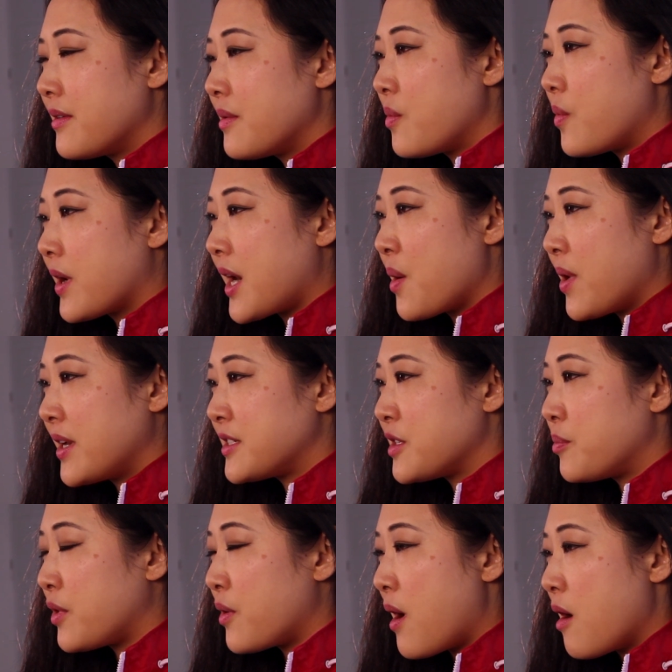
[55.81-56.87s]
when I went
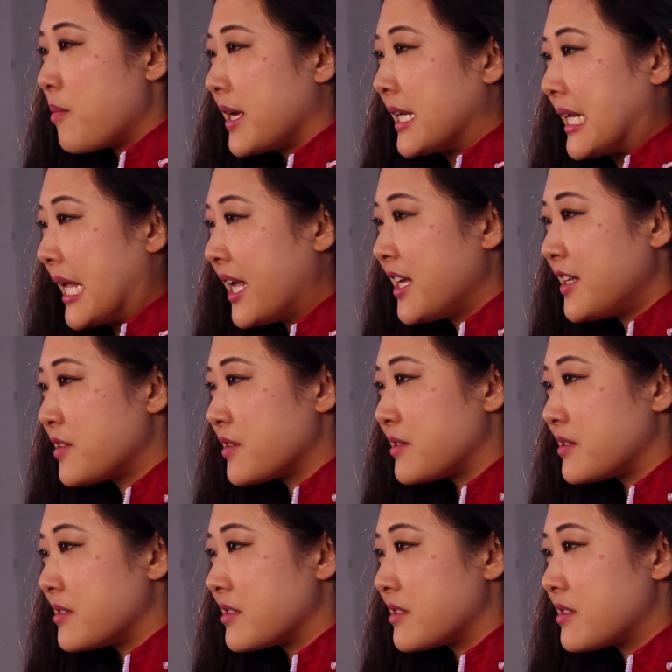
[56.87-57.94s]
to blow out my
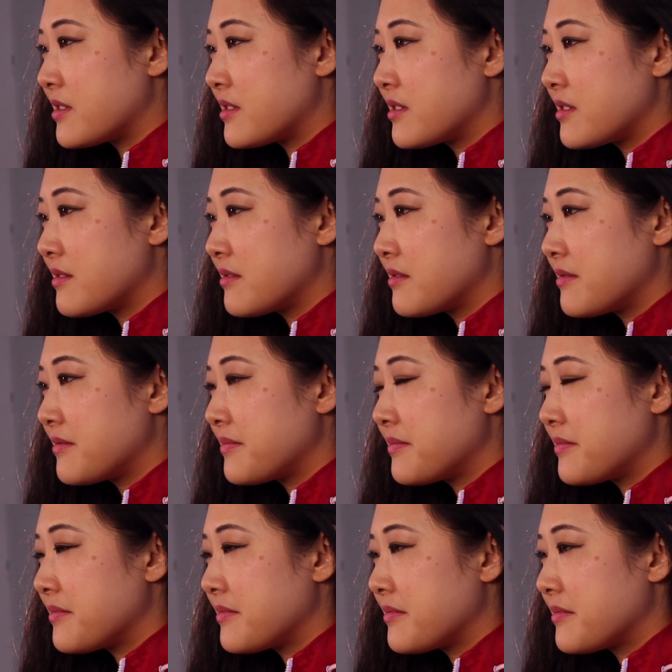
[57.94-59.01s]
candles,
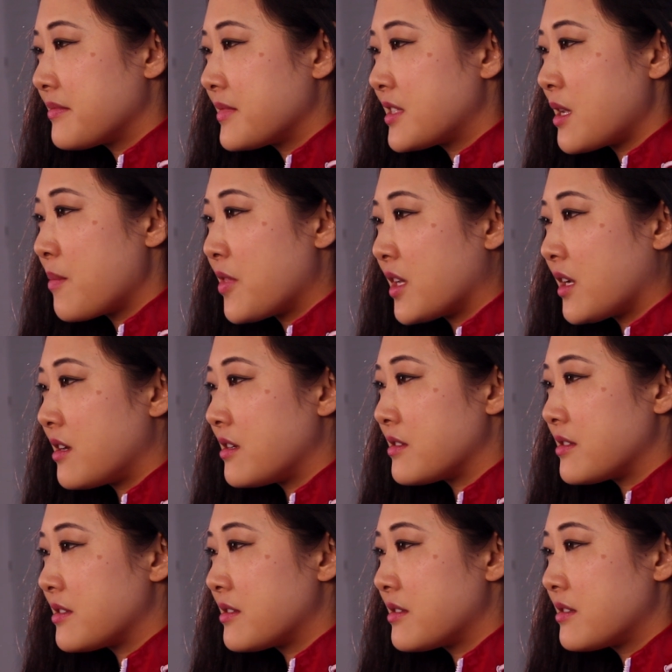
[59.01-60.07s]
something
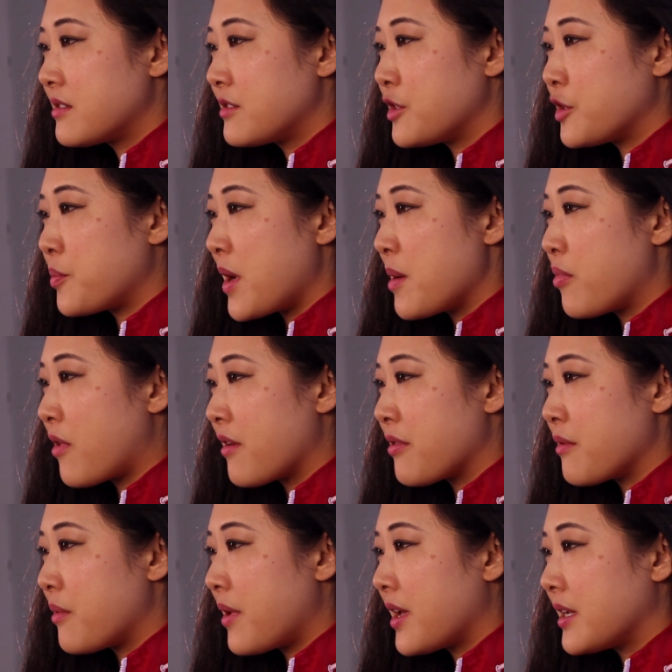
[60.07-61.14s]
else took my
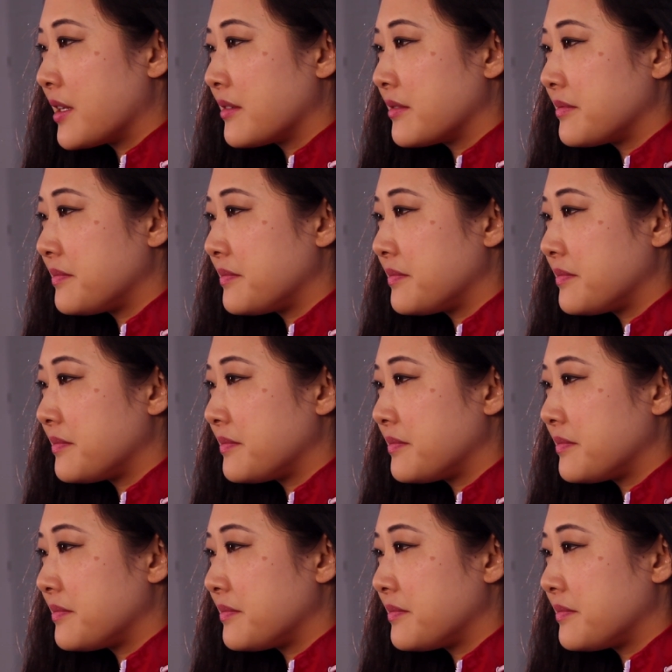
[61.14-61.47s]
breath away.